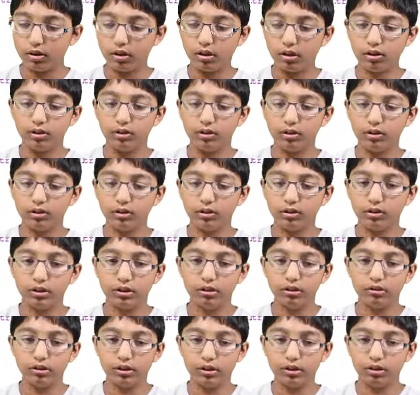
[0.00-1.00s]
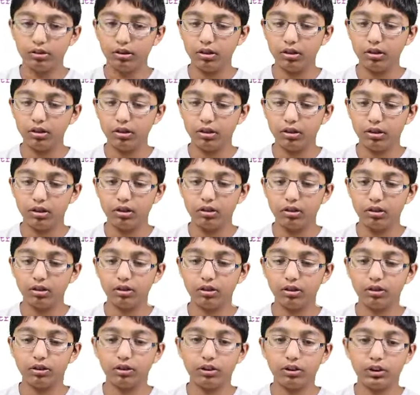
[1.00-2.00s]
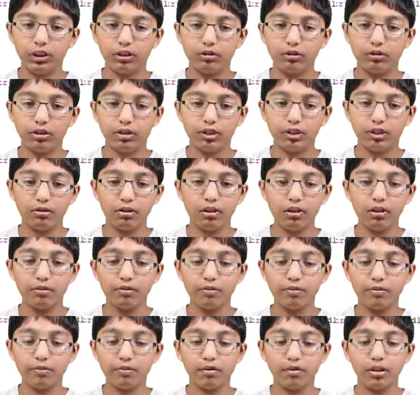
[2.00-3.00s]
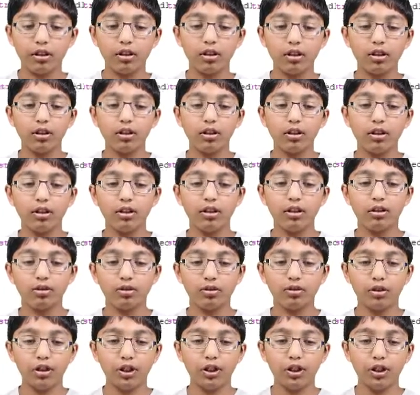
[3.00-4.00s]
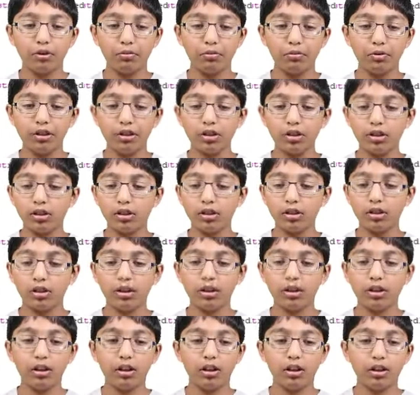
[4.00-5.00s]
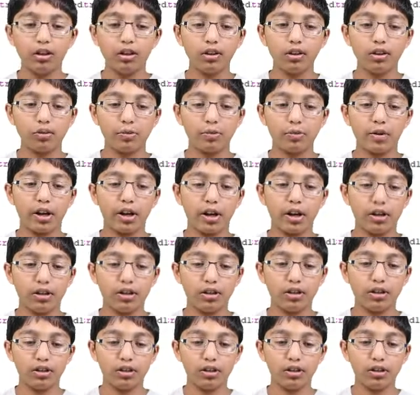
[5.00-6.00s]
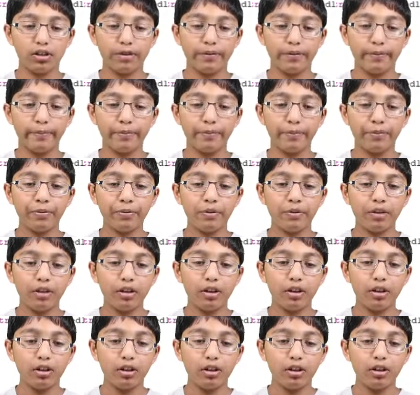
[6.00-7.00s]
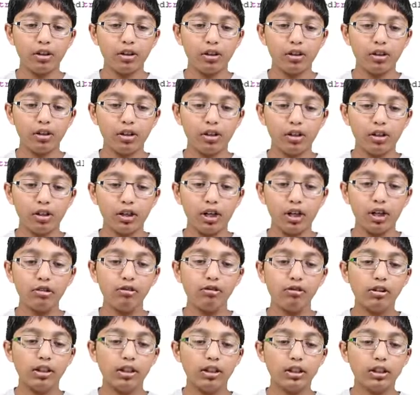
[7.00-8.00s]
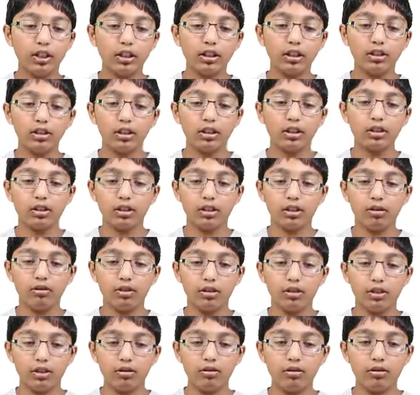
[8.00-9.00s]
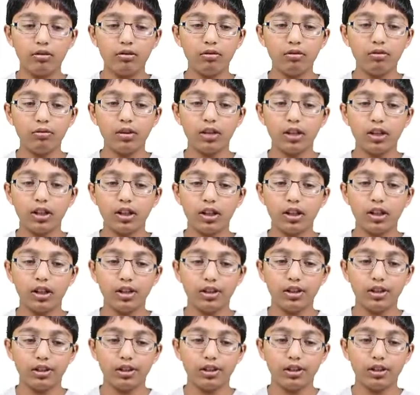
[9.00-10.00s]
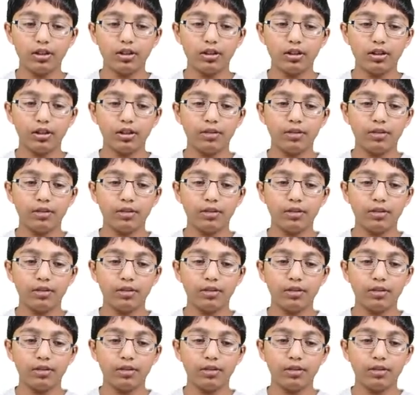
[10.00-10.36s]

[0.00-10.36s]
colon zero zero colon zero zero close quotation marks and close brackets now it says 0, 0 when it clears.